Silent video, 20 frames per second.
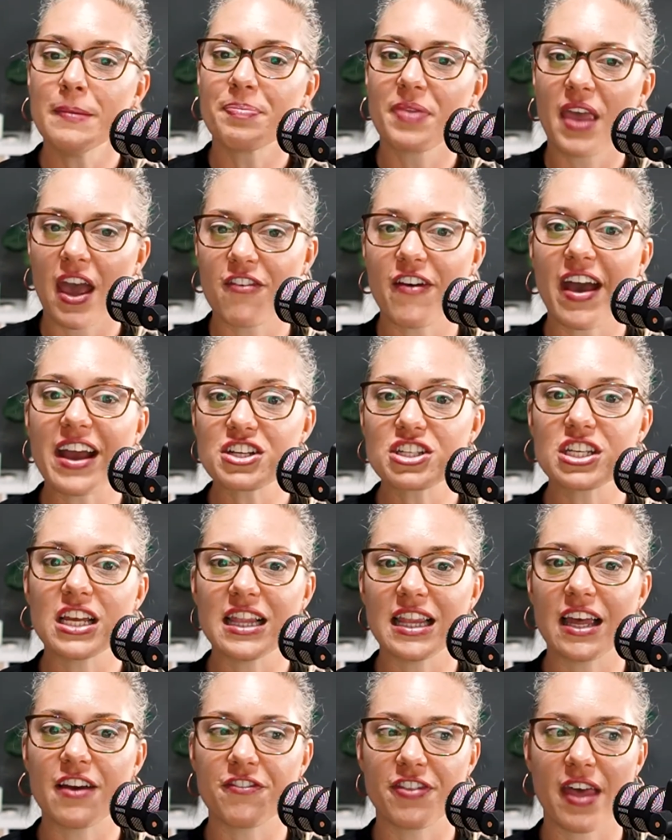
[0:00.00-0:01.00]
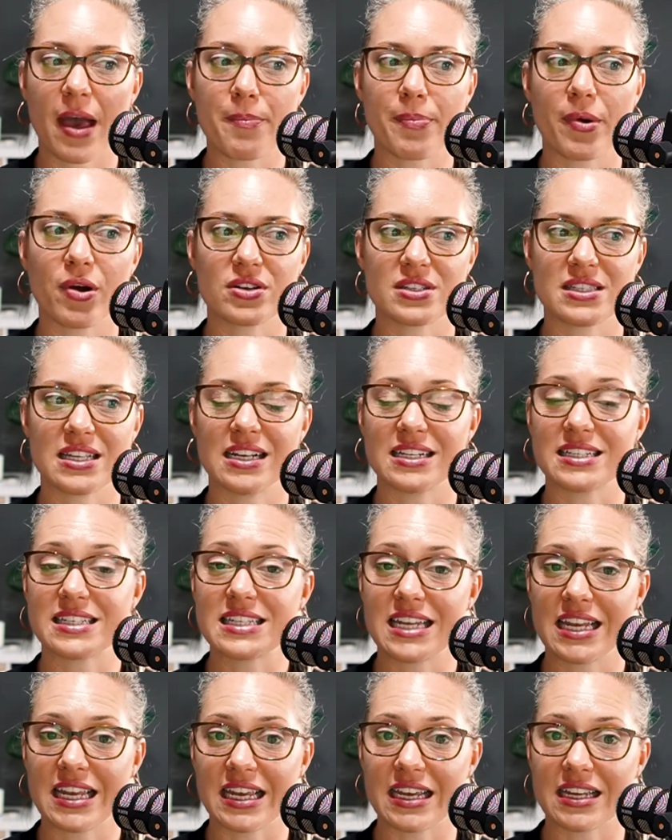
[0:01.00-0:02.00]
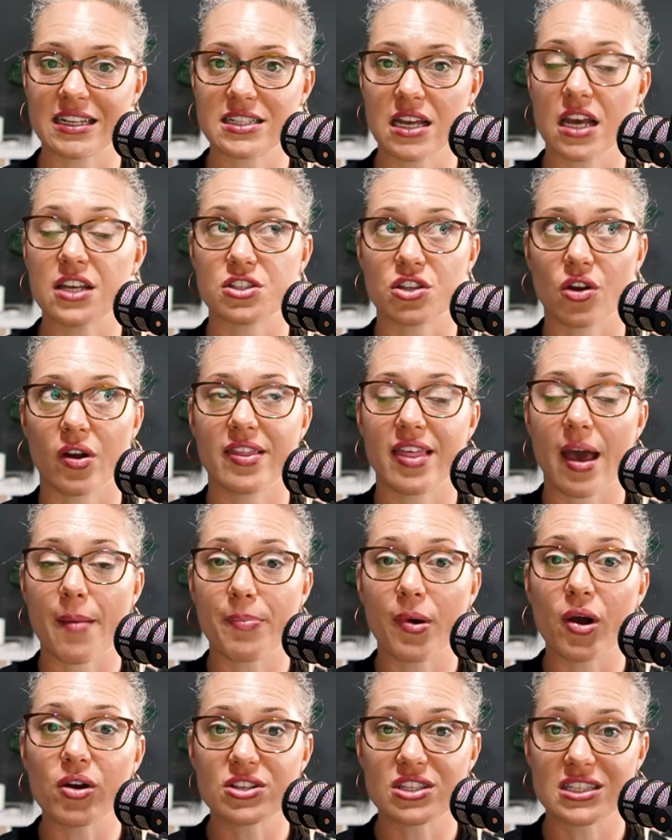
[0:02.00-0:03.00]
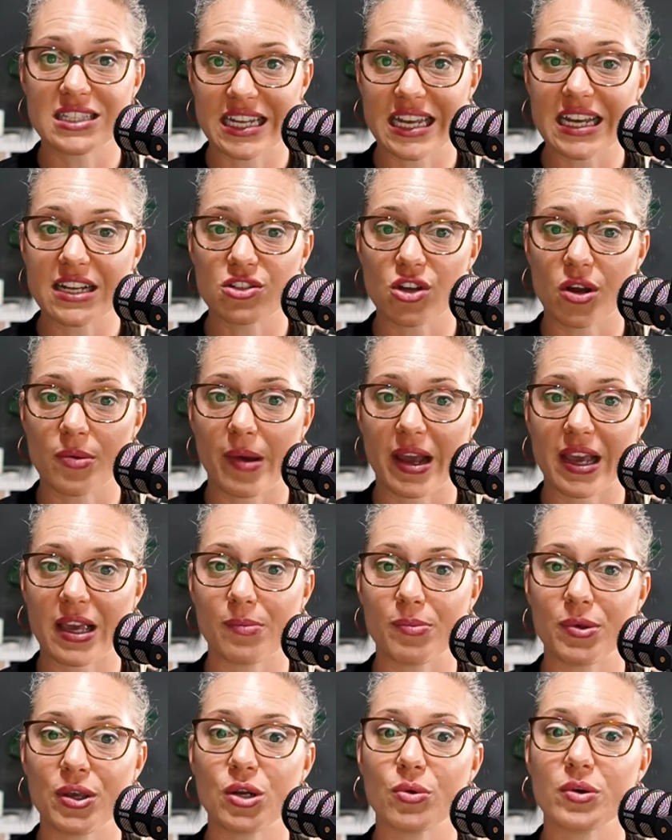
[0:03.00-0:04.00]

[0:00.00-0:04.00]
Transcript: have actually left that box that box ticked on my computer,